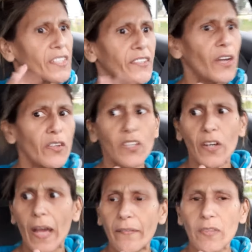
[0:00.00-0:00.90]
you know you
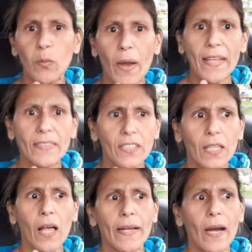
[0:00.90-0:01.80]
don't have to wait to
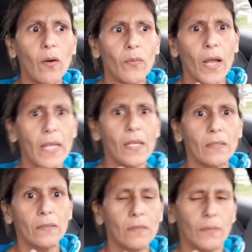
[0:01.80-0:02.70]
clock out right
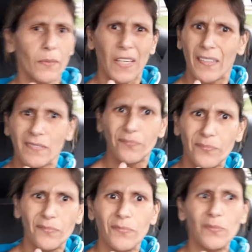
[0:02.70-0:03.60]
and i'm like
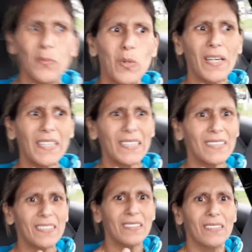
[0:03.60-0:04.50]

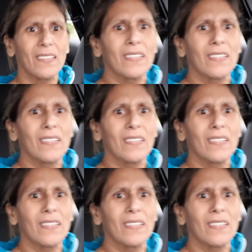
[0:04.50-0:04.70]
what